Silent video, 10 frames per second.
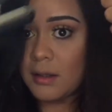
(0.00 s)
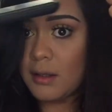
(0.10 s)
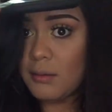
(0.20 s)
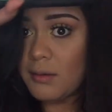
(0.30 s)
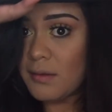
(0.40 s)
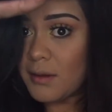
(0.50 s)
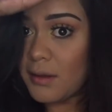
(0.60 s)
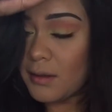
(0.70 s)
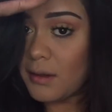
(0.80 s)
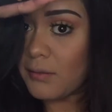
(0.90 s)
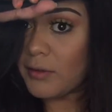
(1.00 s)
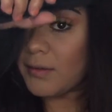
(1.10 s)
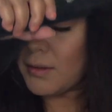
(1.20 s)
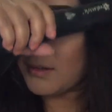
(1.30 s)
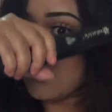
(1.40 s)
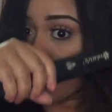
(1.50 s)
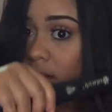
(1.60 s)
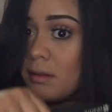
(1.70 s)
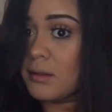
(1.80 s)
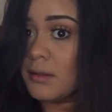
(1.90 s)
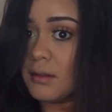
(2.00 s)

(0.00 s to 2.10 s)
It was a good conversation.